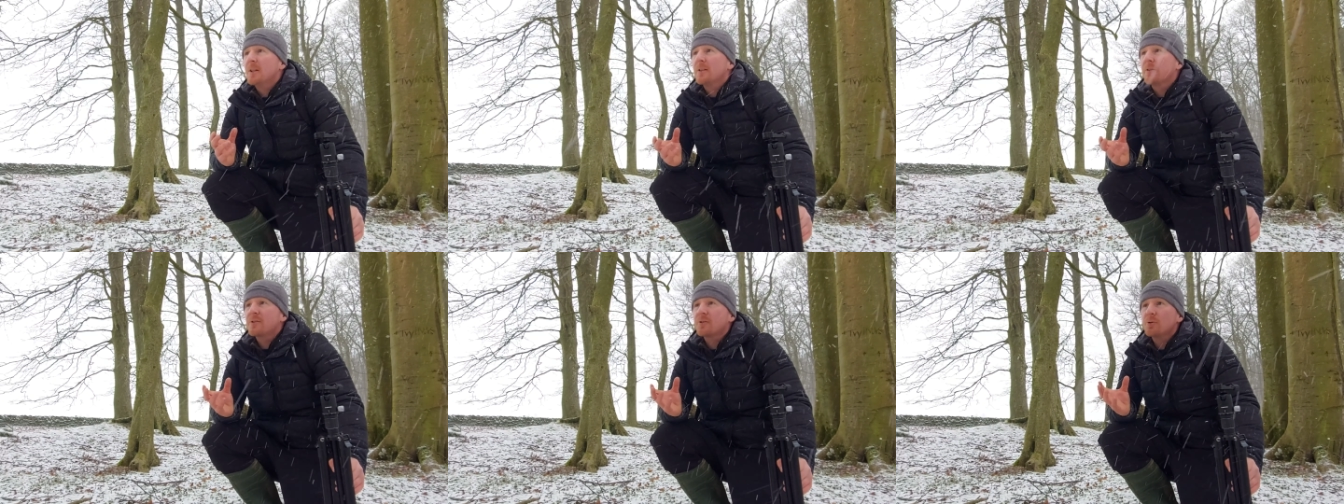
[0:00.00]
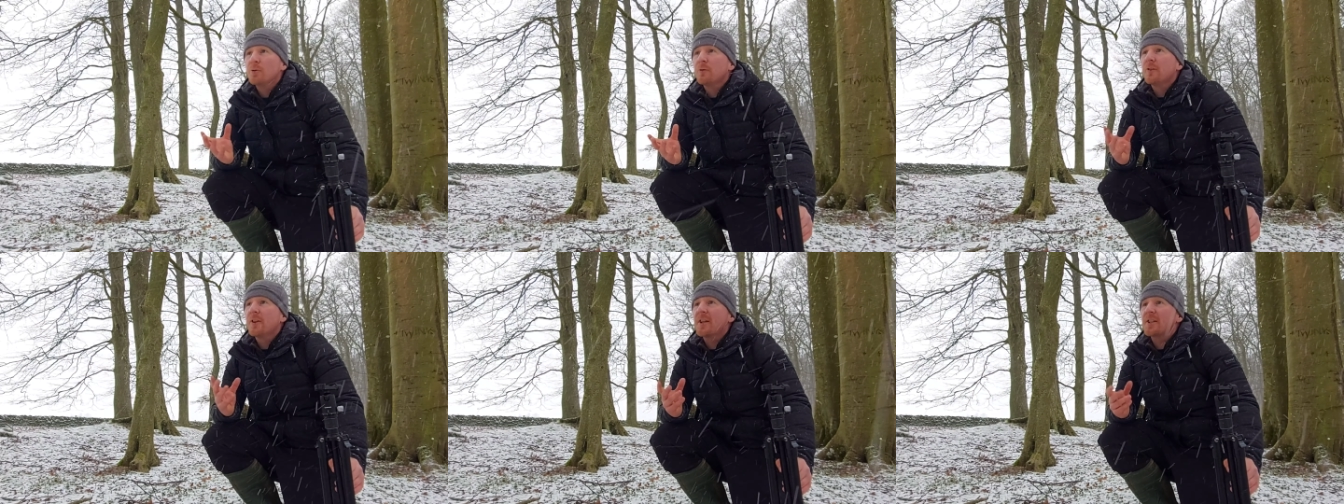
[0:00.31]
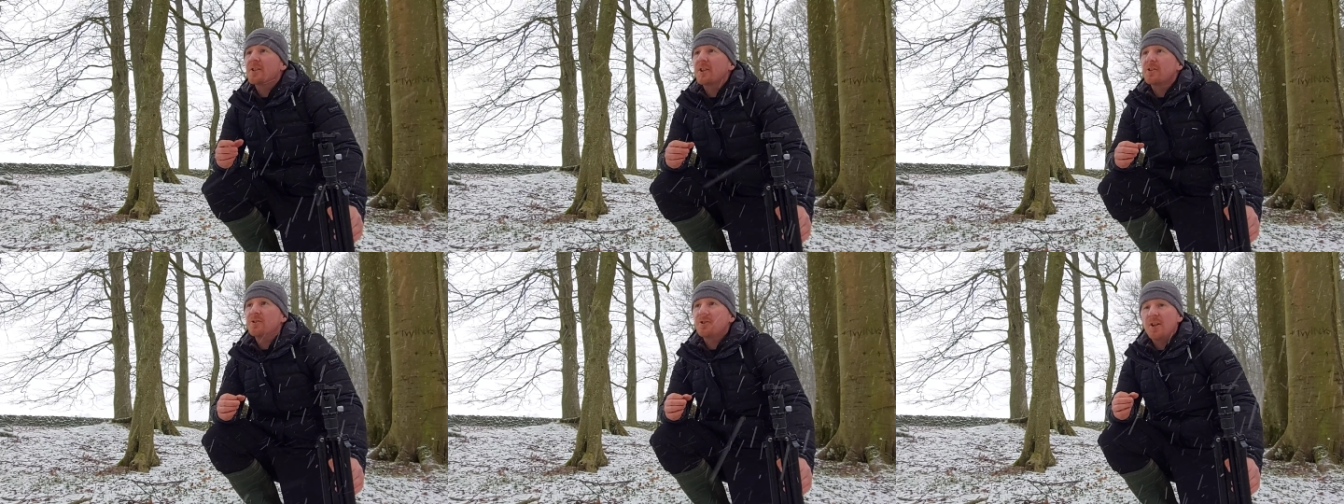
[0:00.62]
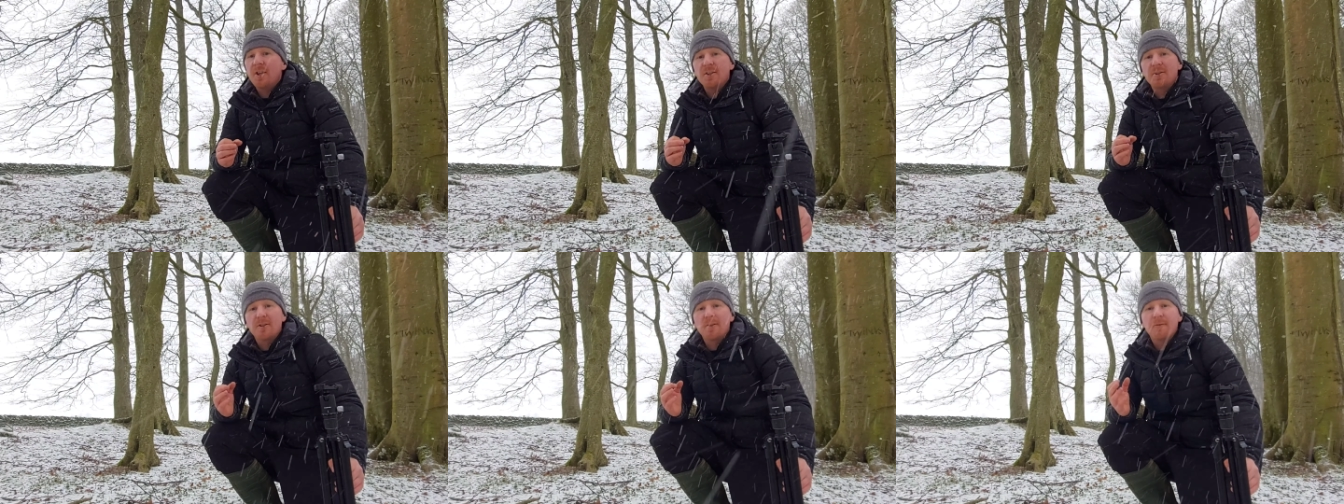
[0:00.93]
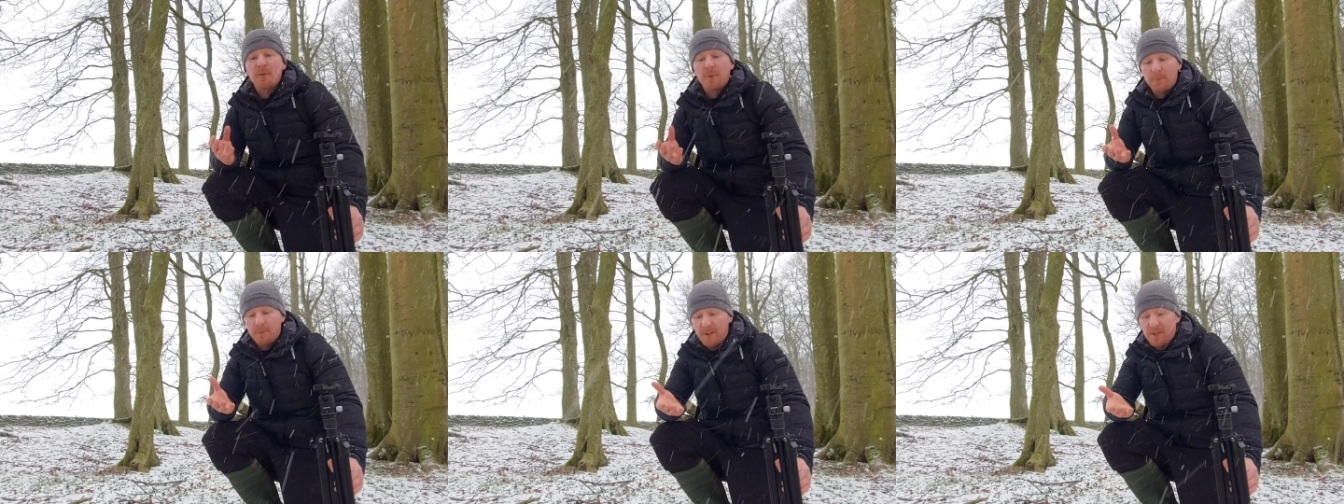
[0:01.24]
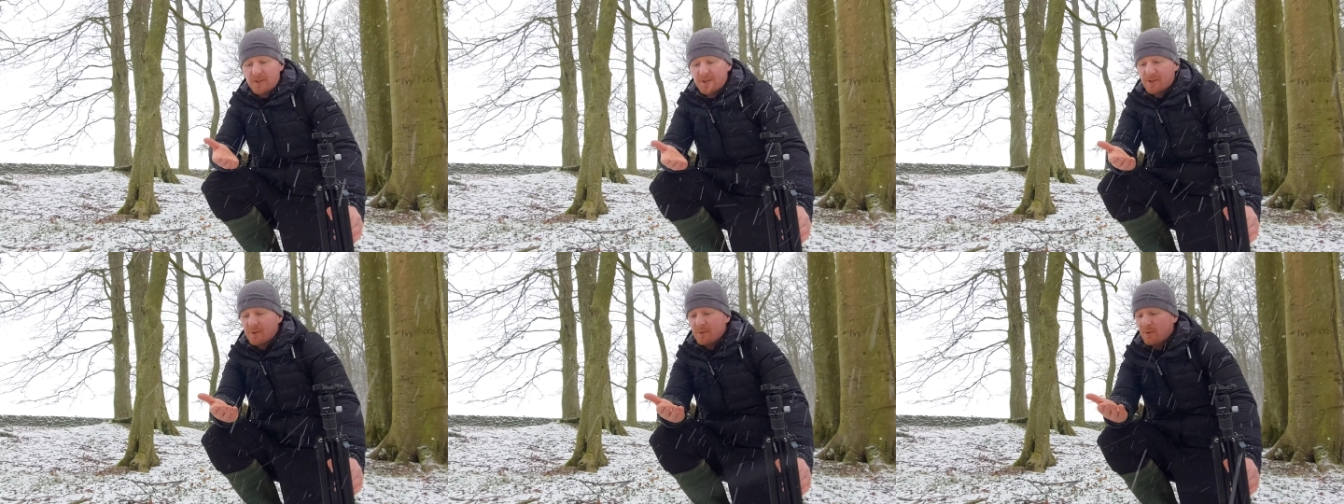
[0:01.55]
The snowflakes are changing from
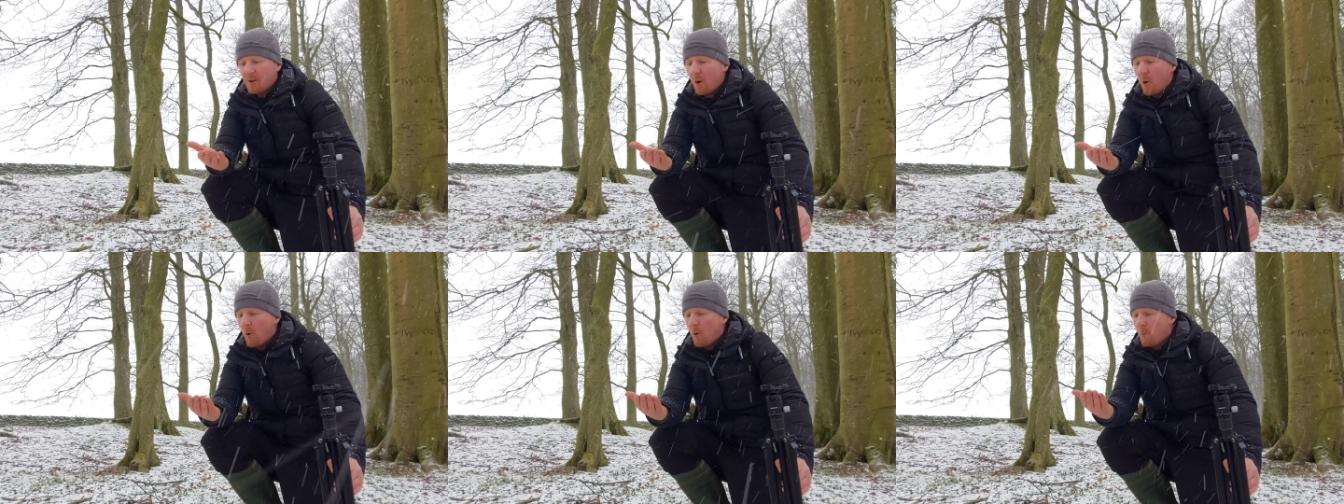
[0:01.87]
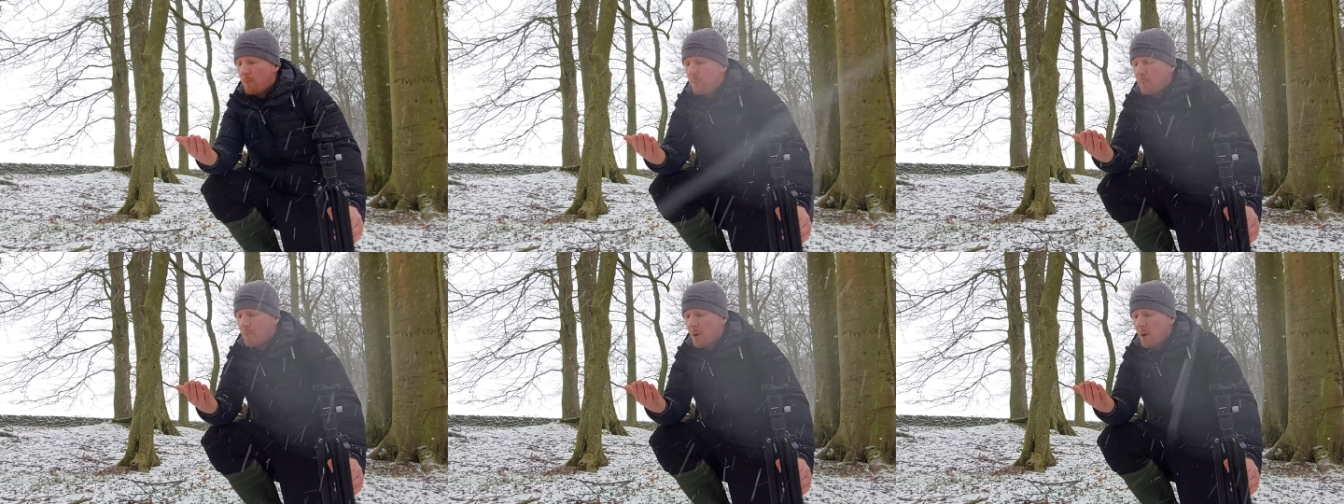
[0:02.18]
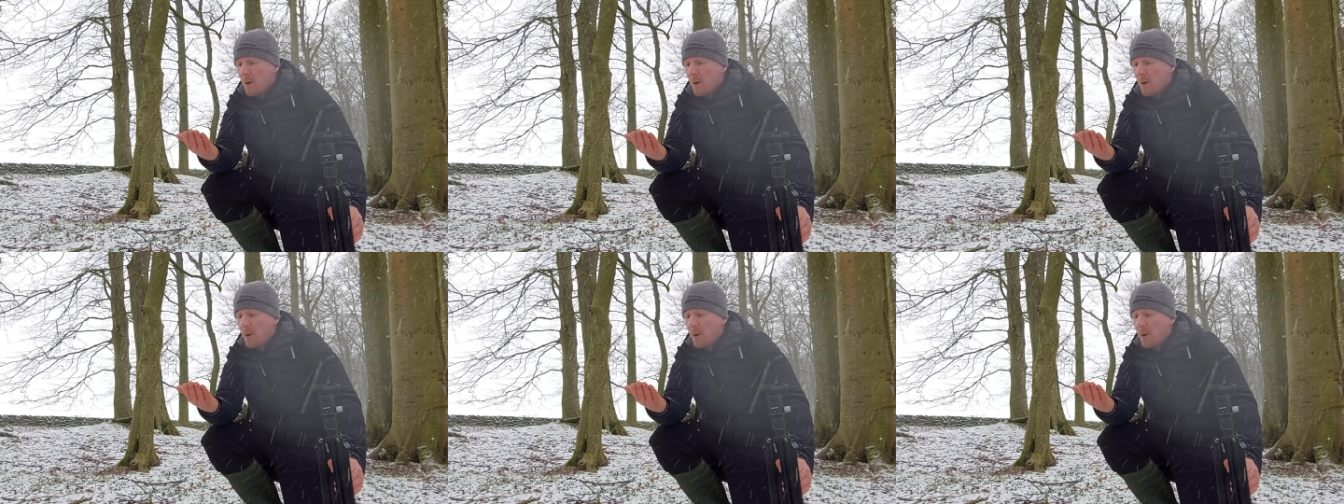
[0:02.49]
these little